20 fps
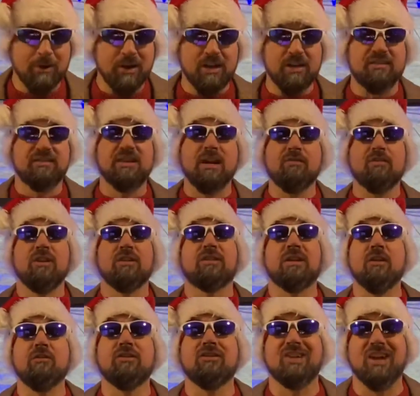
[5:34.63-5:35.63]
in at 7 and
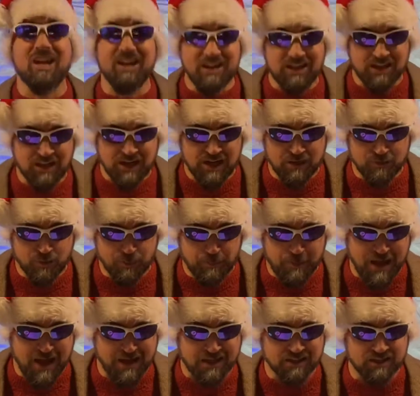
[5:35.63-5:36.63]
7, taking on the
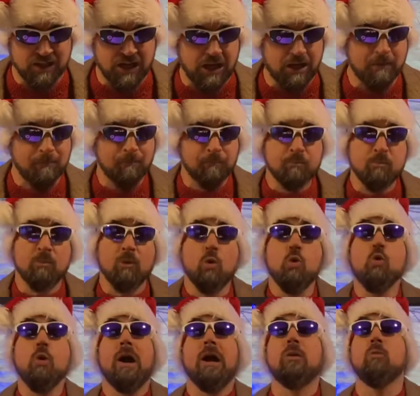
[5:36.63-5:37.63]
Pack Attack,
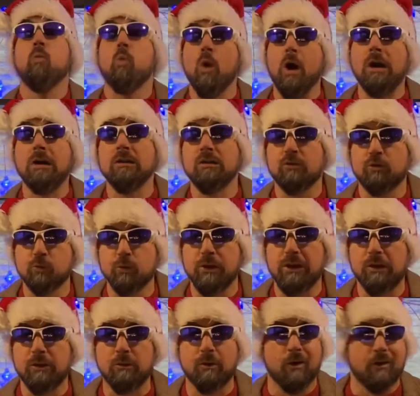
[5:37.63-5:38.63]
who had won three in
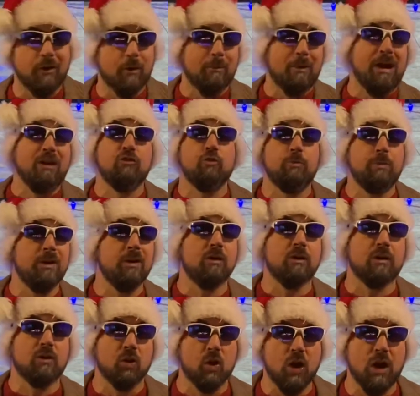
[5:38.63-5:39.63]
a row. Now, mind you, Peter
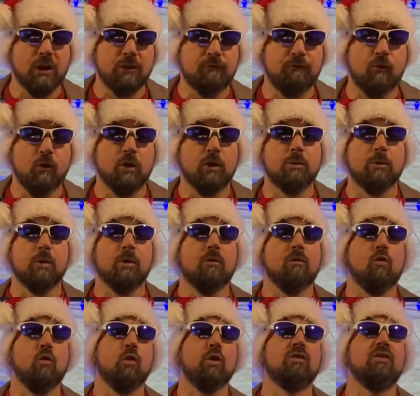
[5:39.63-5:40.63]
had lost four in a row, of
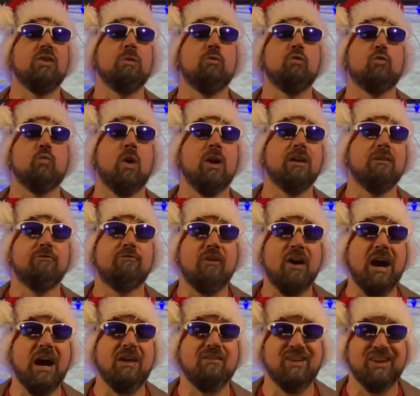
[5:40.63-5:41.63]
course. He was 1 and
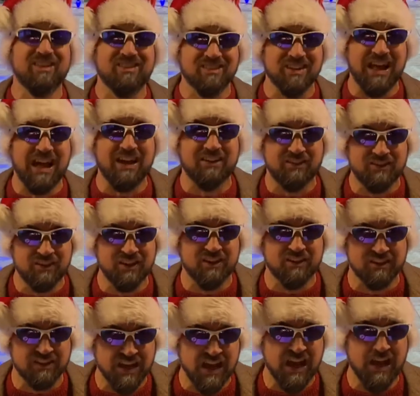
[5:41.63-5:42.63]
5 in his last six
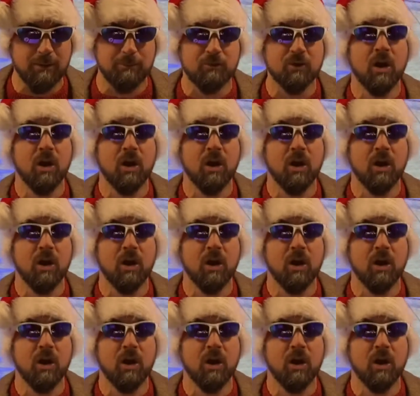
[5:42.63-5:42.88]
games.